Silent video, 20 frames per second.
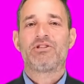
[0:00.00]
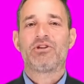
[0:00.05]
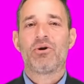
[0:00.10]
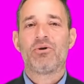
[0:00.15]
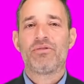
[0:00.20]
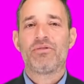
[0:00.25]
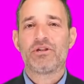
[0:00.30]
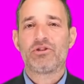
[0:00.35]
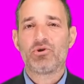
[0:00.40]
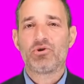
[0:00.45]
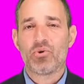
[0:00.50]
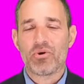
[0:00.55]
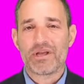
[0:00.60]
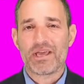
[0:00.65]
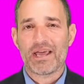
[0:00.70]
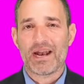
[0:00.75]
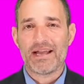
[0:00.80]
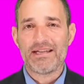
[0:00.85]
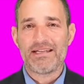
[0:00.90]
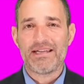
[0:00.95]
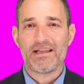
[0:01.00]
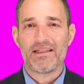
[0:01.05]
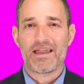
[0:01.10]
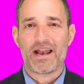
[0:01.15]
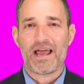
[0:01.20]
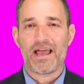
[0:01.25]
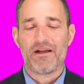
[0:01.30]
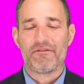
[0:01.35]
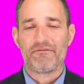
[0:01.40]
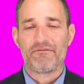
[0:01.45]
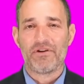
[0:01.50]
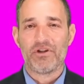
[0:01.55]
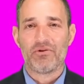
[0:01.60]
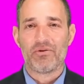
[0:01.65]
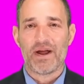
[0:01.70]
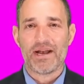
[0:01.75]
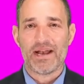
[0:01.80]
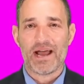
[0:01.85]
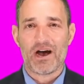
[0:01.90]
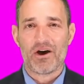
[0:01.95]
And so the toolkit idea that I have for
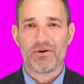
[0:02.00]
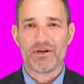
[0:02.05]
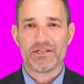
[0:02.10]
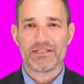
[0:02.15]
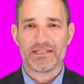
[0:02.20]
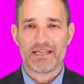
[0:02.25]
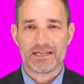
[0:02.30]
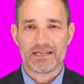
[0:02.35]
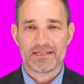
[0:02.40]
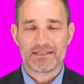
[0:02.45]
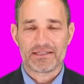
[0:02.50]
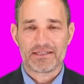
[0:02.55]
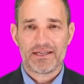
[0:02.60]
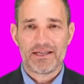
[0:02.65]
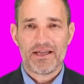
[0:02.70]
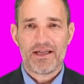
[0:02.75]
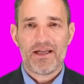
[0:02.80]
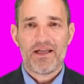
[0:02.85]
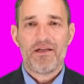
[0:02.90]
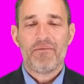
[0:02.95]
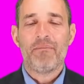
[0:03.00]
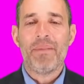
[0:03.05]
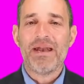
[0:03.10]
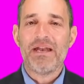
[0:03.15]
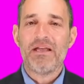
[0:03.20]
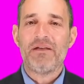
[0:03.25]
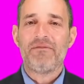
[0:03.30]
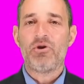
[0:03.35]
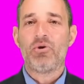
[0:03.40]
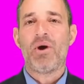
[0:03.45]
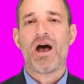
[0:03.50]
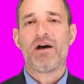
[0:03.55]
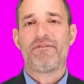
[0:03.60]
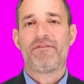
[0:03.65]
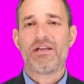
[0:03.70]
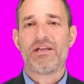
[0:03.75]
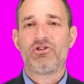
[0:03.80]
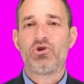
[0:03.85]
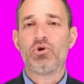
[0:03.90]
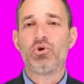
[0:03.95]
you right now is this. Many of you
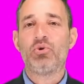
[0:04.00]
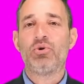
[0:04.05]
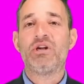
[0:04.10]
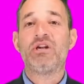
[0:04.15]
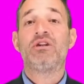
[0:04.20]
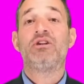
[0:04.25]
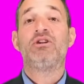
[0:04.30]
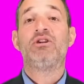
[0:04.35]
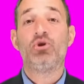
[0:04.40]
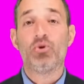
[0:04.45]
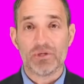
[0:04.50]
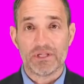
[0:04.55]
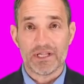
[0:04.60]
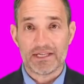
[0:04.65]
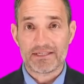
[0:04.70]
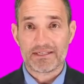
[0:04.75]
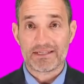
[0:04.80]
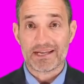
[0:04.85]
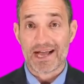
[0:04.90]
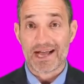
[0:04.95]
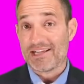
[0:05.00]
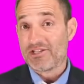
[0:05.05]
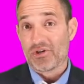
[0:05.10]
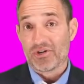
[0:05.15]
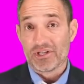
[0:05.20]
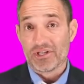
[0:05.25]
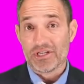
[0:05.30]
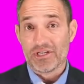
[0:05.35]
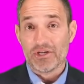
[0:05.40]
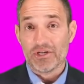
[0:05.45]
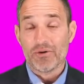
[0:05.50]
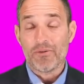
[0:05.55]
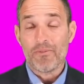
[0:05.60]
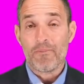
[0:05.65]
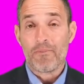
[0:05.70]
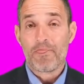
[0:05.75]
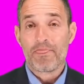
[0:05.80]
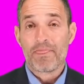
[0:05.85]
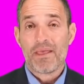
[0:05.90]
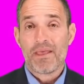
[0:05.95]
have a to-do list. I certainly
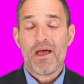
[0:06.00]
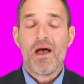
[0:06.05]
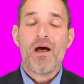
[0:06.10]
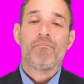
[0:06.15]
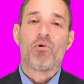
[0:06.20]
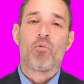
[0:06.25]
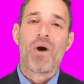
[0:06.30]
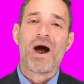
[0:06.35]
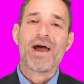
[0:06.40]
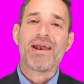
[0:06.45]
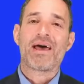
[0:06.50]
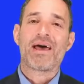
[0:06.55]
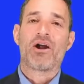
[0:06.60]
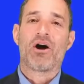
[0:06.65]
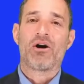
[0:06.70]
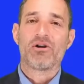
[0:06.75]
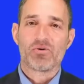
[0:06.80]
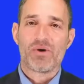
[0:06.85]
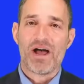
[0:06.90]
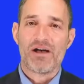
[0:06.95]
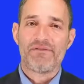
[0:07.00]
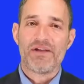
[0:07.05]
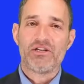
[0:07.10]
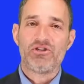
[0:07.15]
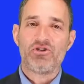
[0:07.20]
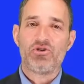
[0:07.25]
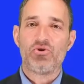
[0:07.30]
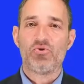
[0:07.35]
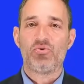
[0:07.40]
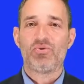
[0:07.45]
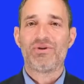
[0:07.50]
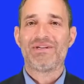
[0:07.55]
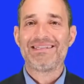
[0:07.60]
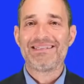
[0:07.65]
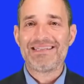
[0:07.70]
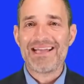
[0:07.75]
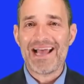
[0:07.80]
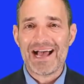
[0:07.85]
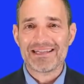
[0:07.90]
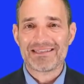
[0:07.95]
do. But why not also have a
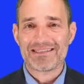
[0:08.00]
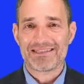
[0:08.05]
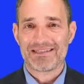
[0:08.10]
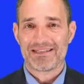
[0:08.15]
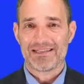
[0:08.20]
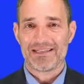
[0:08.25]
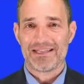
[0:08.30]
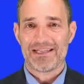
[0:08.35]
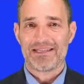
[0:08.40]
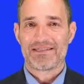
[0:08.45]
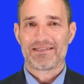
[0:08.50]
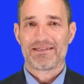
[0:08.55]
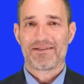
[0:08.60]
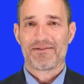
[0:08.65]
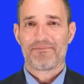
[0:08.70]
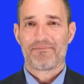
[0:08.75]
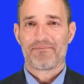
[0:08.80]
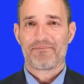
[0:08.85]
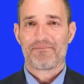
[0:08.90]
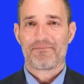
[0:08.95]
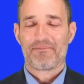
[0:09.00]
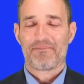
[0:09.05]
to-test list?